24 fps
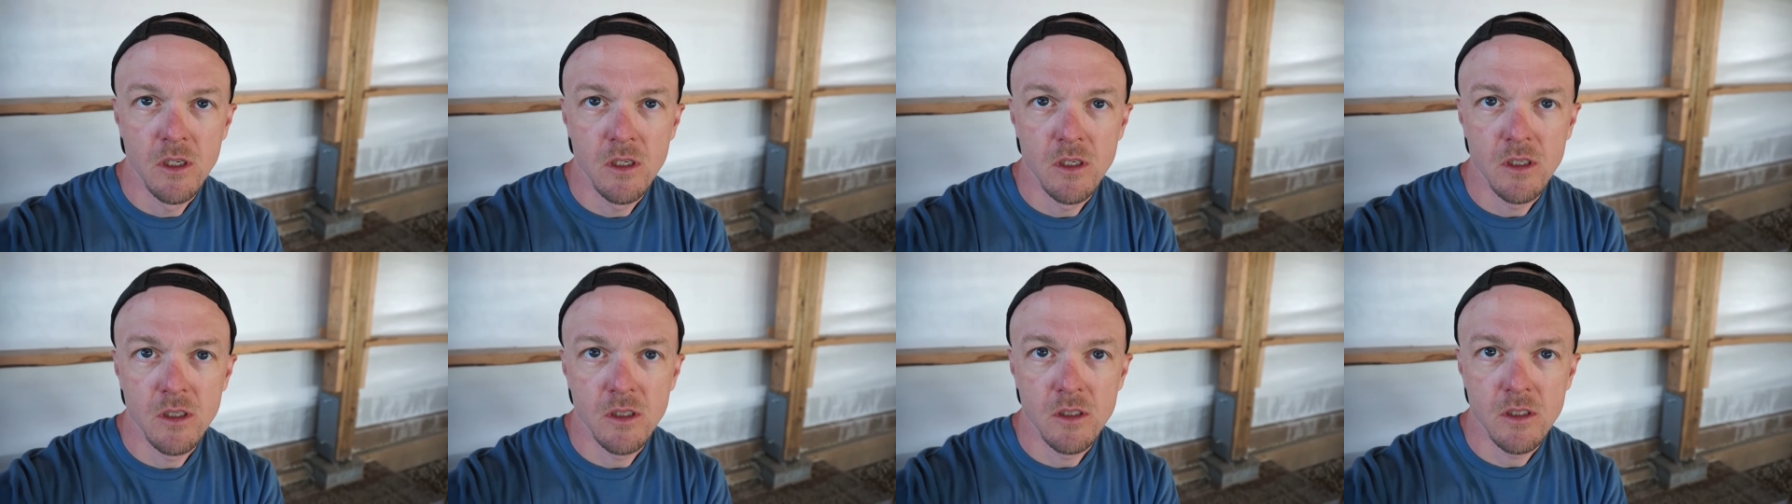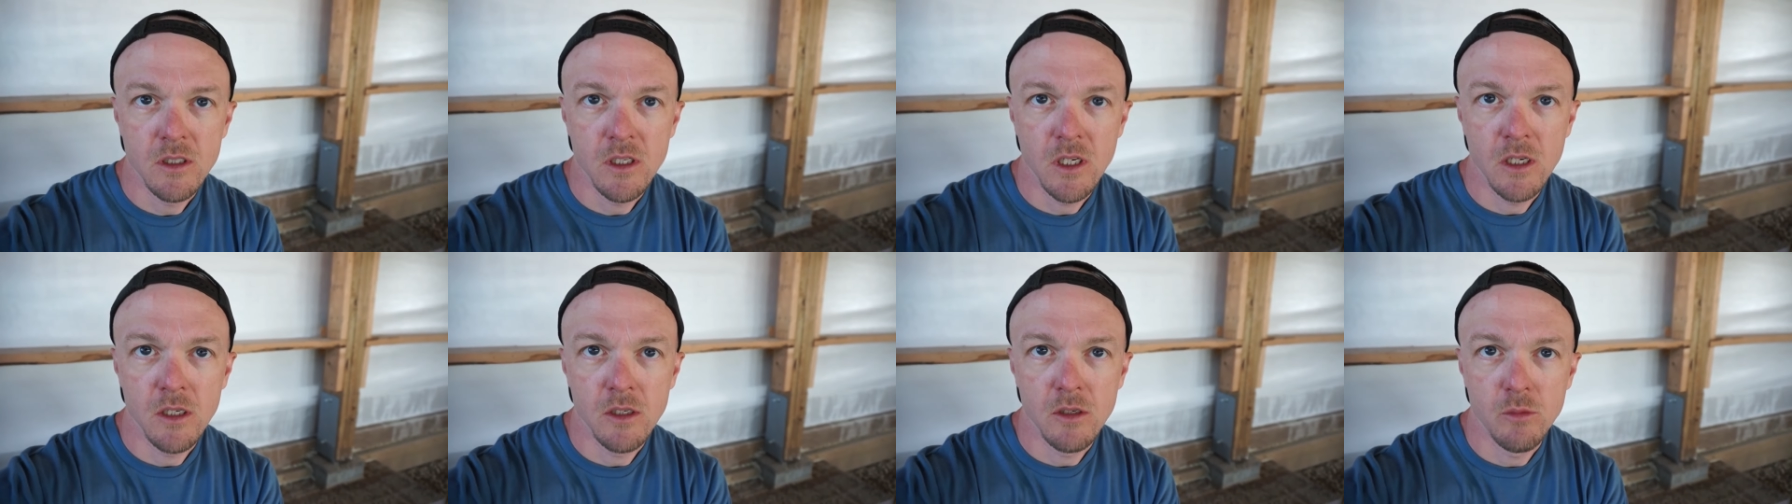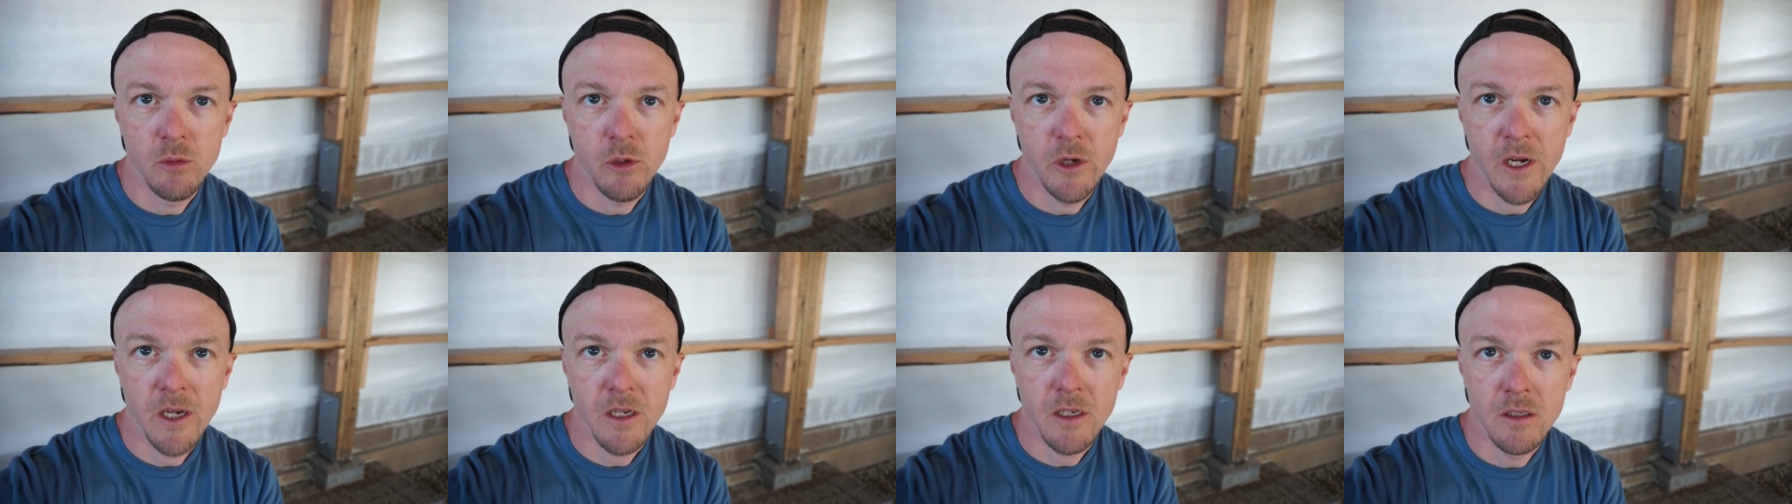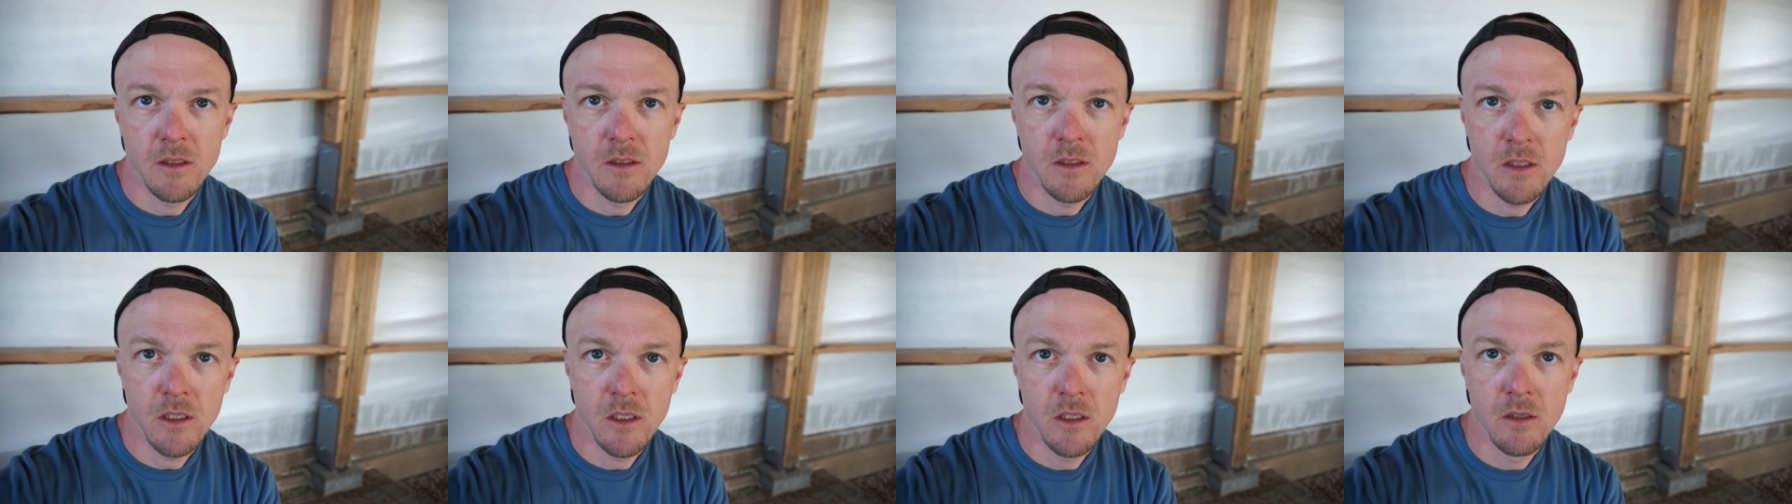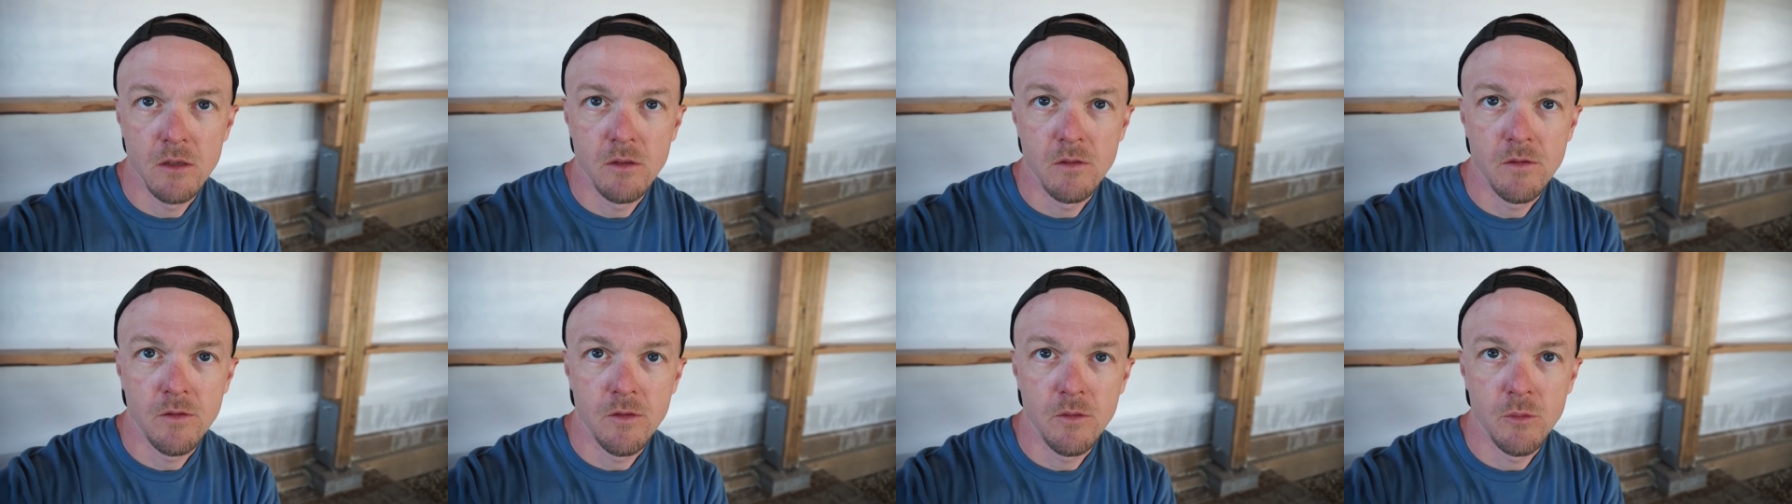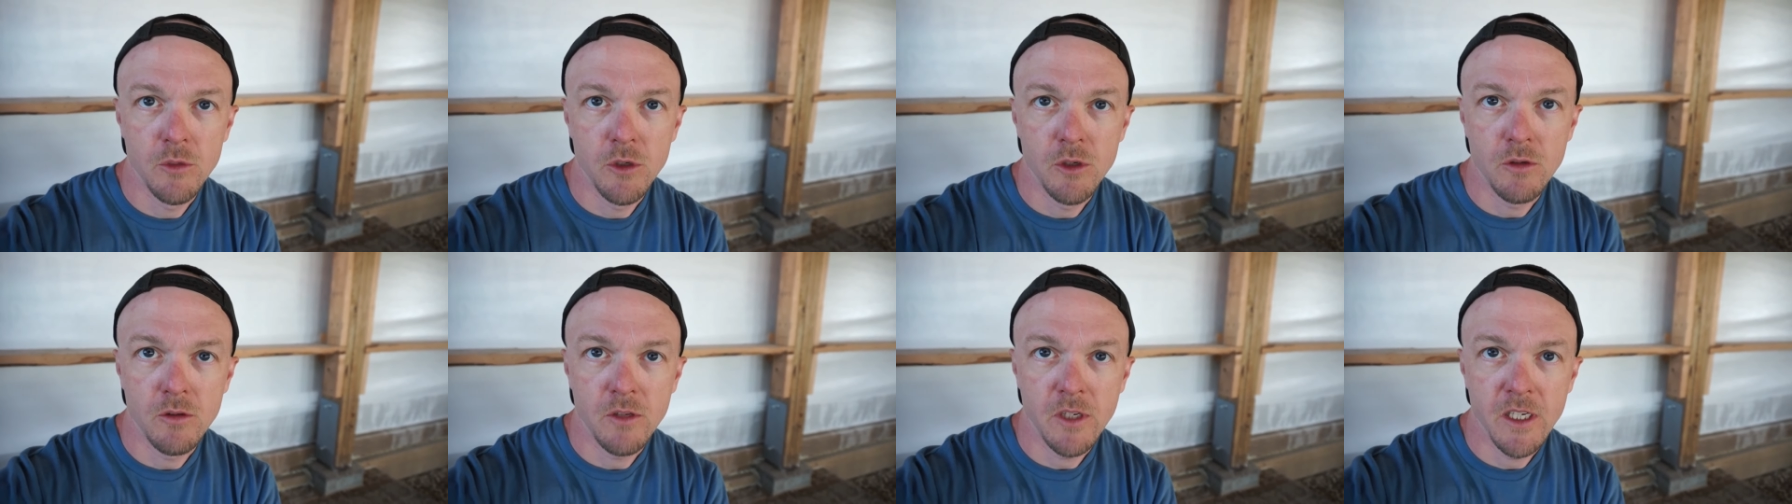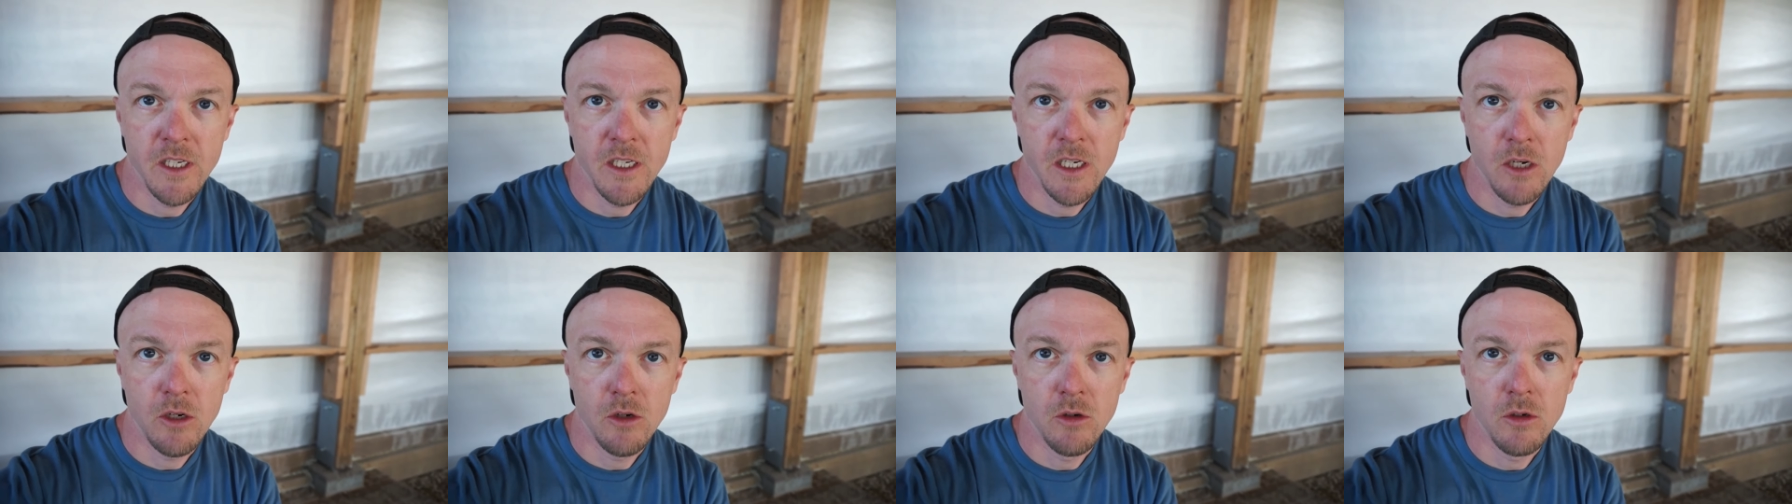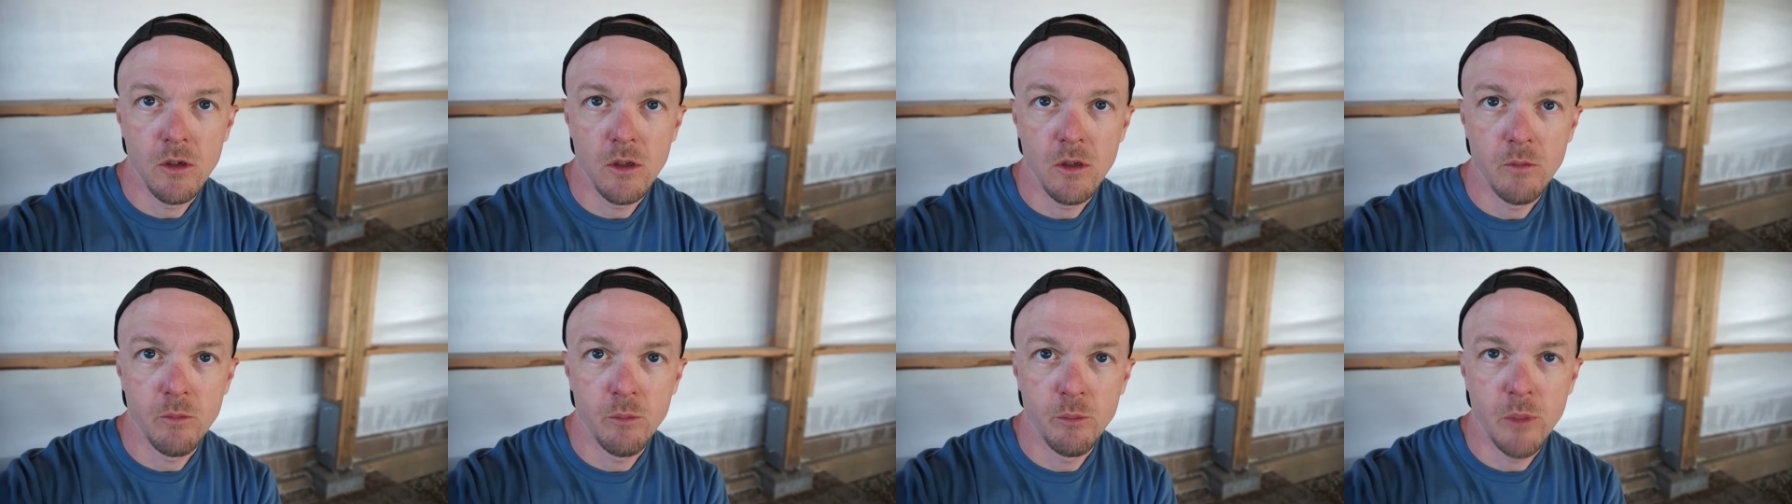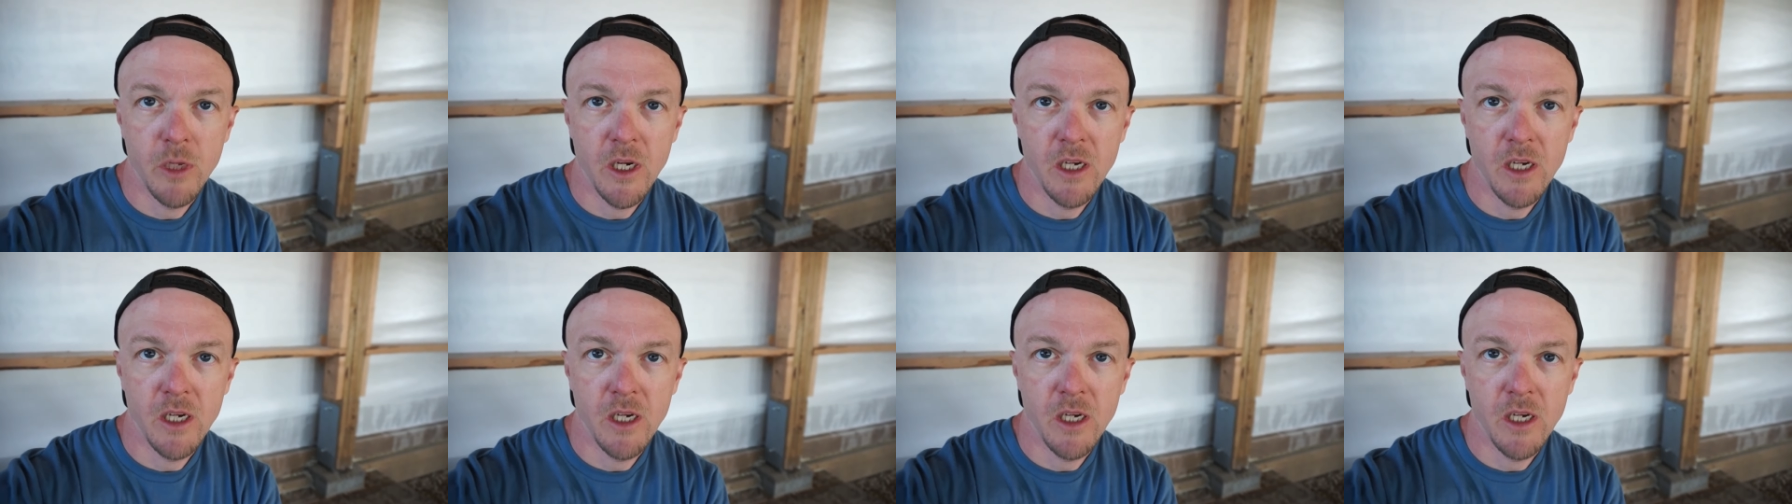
to set your brackets in from your layout